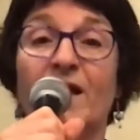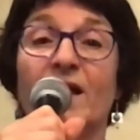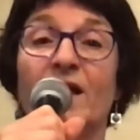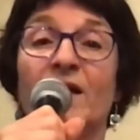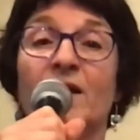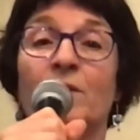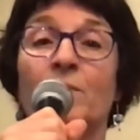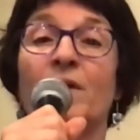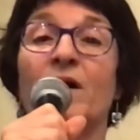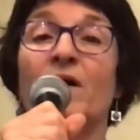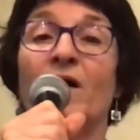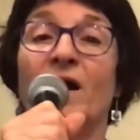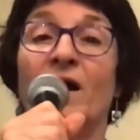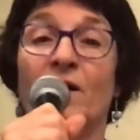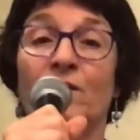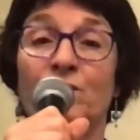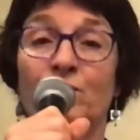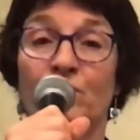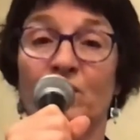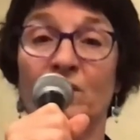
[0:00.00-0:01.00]
and about how
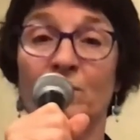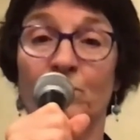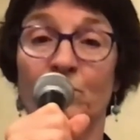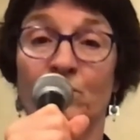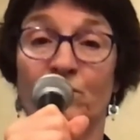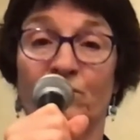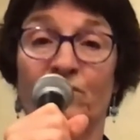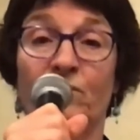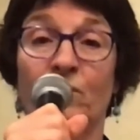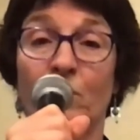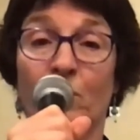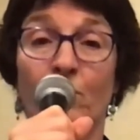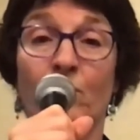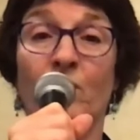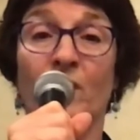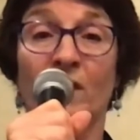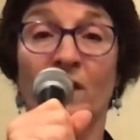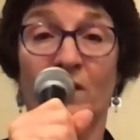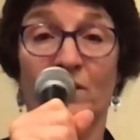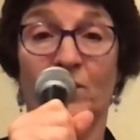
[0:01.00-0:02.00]
you can move
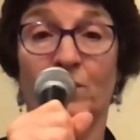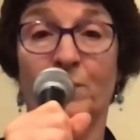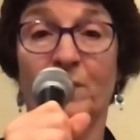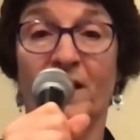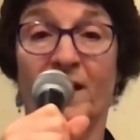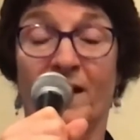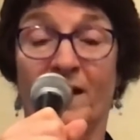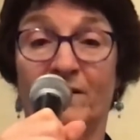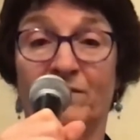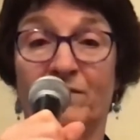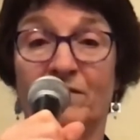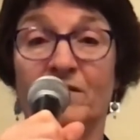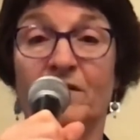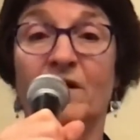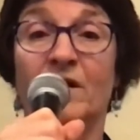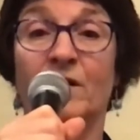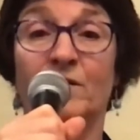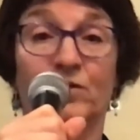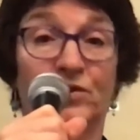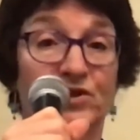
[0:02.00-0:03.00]
forward on your path,
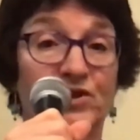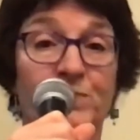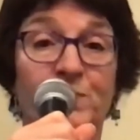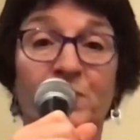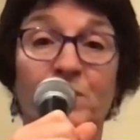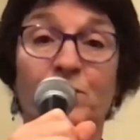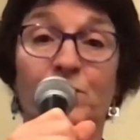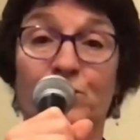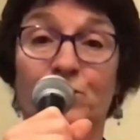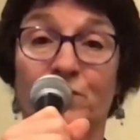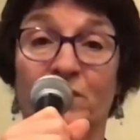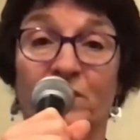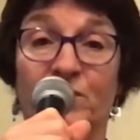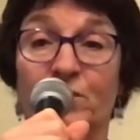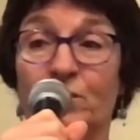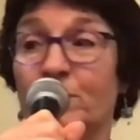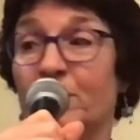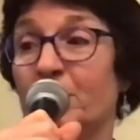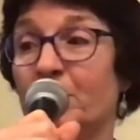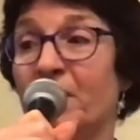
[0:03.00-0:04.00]
on your spiritual and
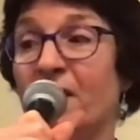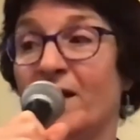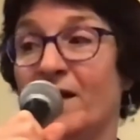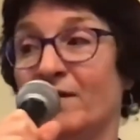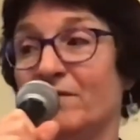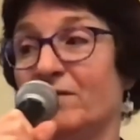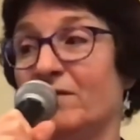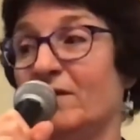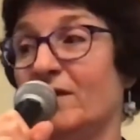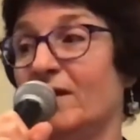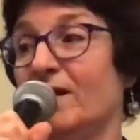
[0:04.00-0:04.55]
human path.